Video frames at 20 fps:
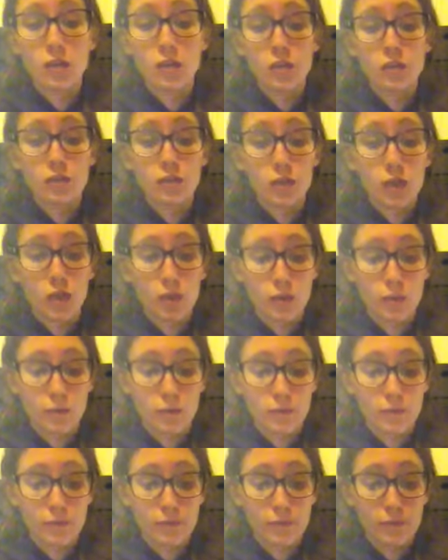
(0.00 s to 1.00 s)
So,
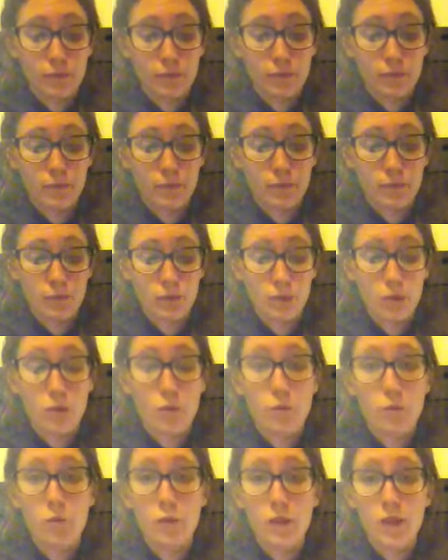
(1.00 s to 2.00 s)

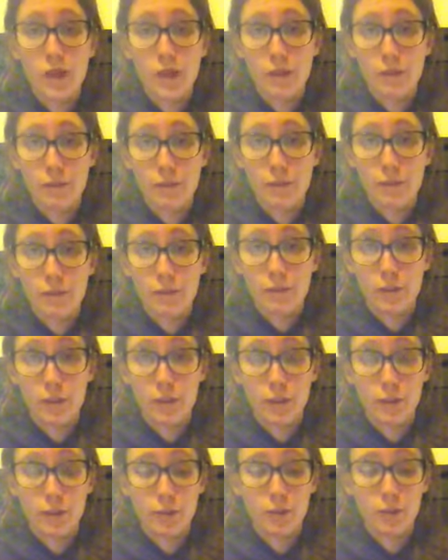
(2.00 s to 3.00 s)
without further
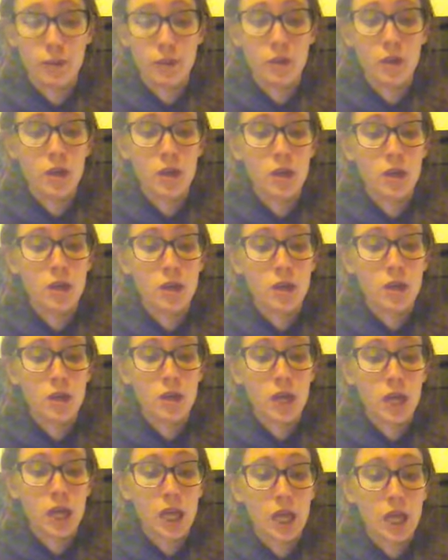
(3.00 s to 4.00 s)
ado,
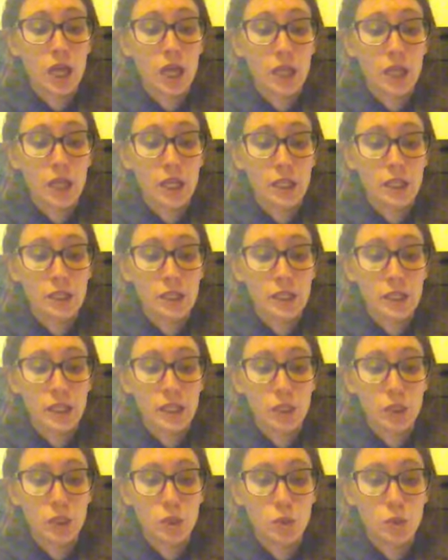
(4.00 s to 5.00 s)
let's
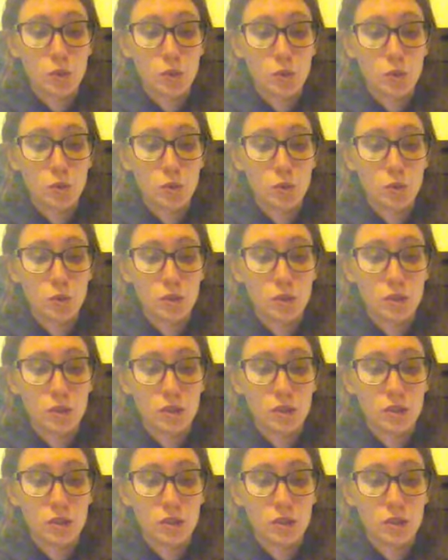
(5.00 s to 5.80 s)
get to